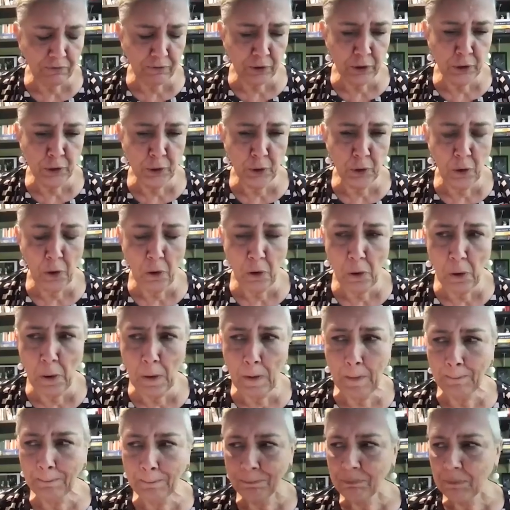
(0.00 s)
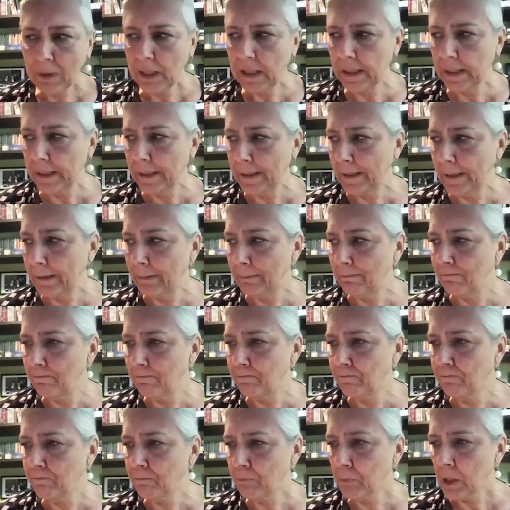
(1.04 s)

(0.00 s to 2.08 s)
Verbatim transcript: your um,